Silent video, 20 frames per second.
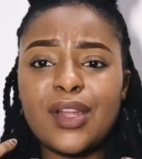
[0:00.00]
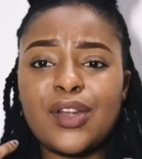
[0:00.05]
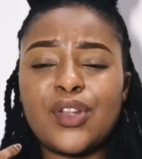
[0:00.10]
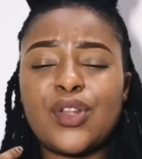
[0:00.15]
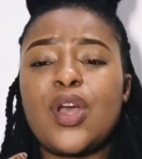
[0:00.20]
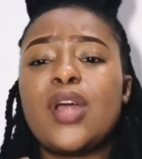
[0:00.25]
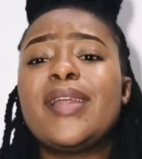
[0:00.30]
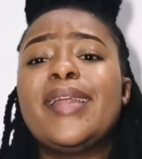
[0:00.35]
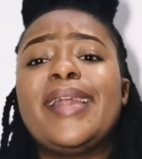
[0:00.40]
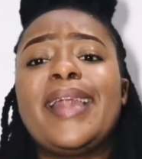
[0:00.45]

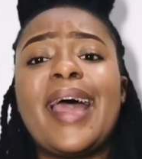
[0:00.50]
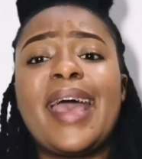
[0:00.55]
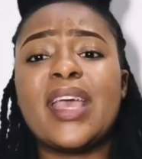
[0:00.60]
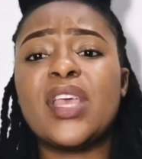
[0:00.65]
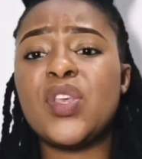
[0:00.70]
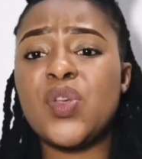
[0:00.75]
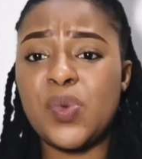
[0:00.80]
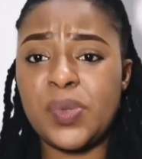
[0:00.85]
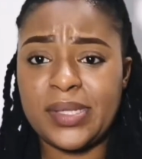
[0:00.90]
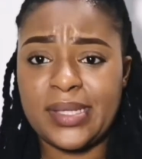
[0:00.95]
not
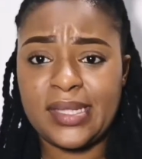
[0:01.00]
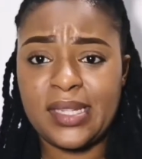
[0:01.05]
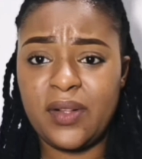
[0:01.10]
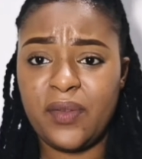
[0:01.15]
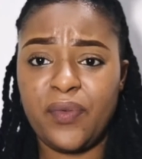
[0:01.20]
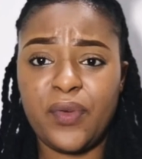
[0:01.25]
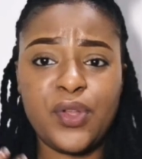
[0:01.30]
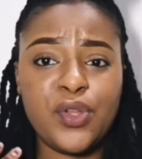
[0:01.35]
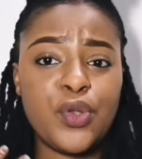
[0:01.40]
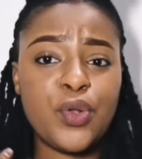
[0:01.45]
like
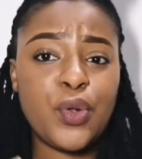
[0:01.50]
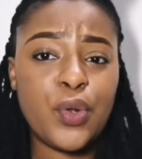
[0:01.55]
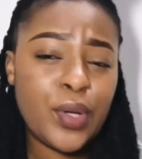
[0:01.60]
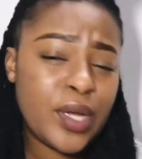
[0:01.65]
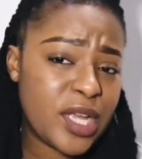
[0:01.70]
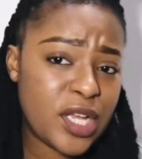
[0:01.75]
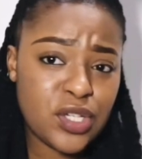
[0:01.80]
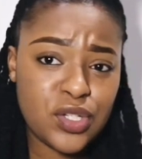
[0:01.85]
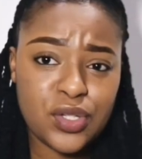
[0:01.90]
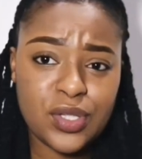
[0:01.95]
yourself when you
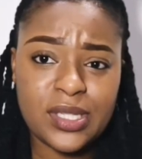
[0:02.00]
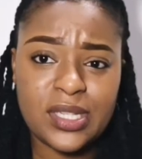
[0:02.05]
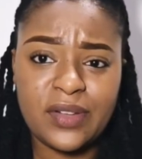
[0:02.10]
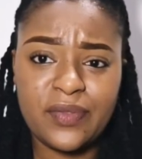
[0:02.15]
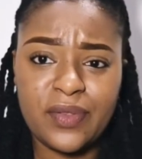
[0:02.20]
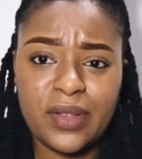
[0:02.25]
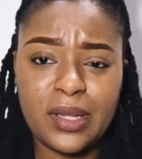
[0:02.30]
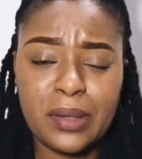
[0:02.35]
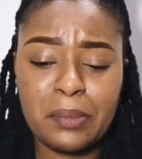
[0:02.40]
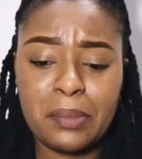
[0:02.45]
look at
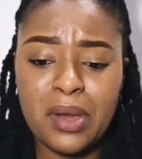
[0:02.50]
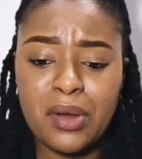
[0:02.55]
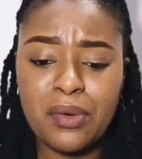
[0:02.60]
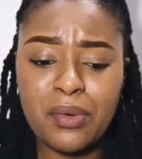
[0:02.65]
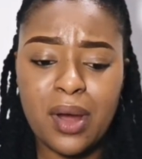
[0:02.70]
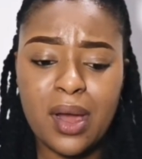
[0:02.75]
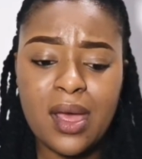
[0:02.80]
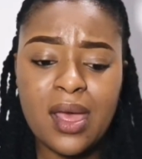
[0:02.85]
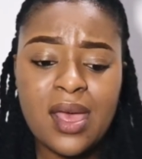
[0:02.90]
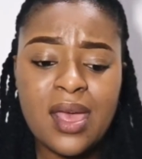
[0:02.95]
yourself in the
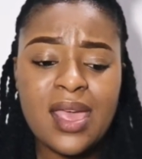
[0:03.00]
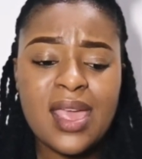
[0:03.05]
mirror.